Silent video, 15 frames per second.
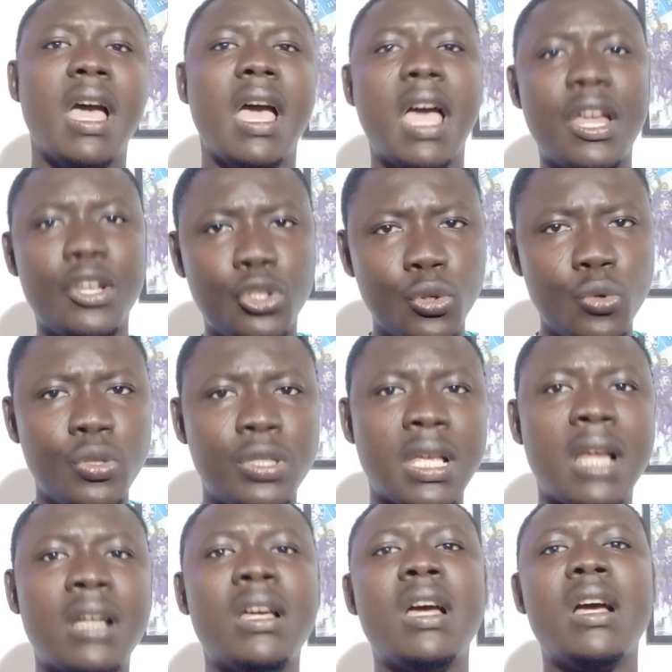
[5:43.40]
And
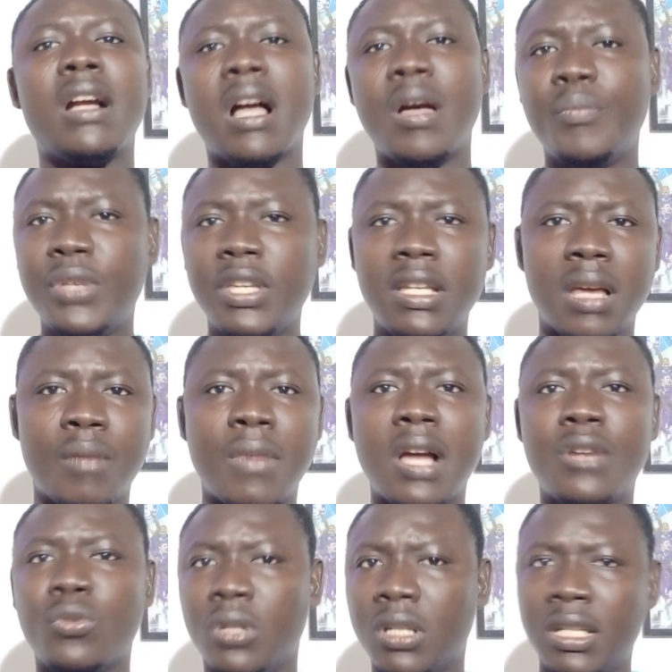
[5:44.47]
Dusan can be the
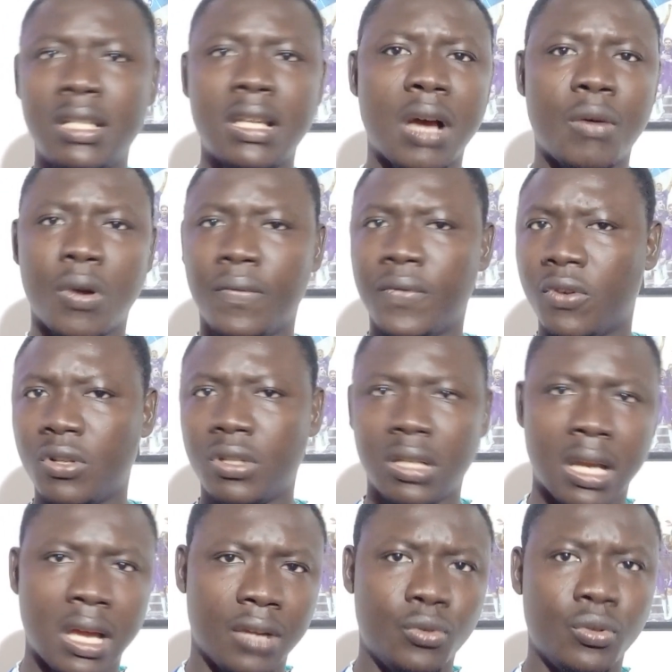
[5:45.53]
man to lead our front
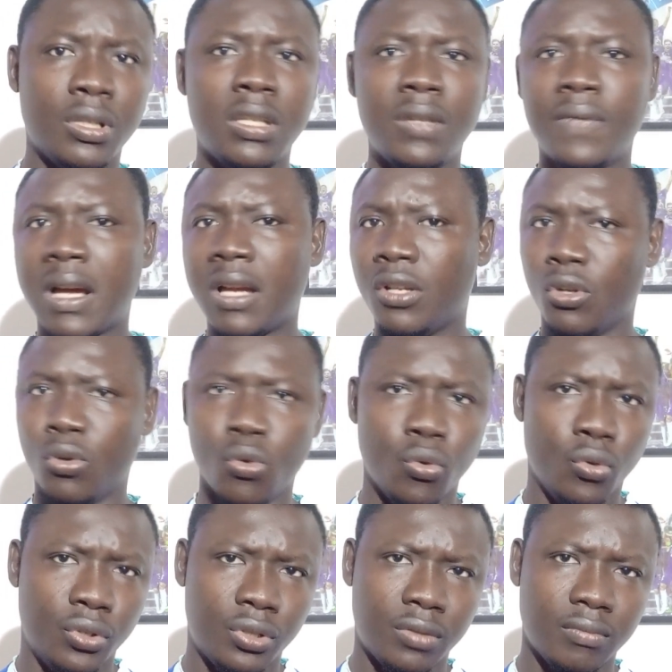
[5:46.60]
line, to give out the
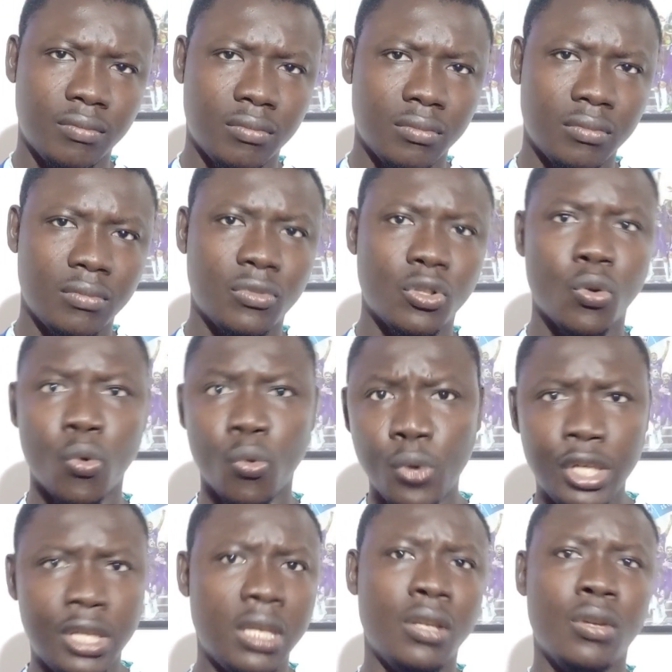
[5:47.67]
goals,
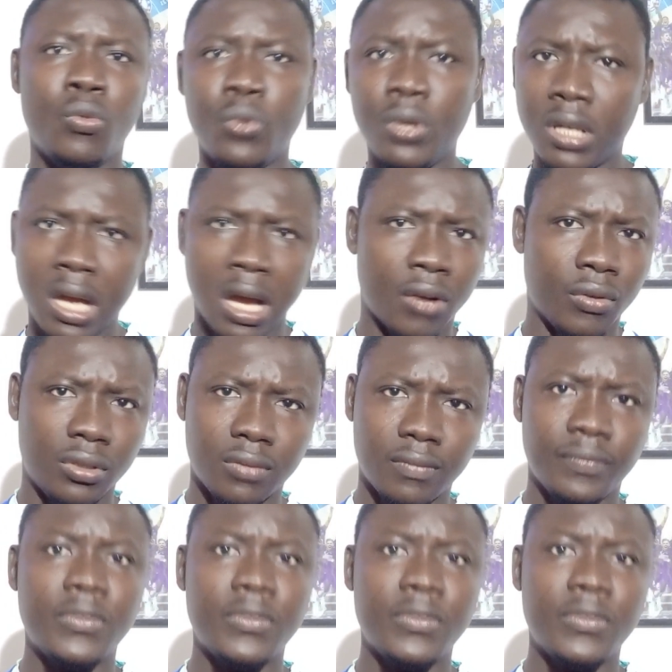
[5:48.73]
week in, week out.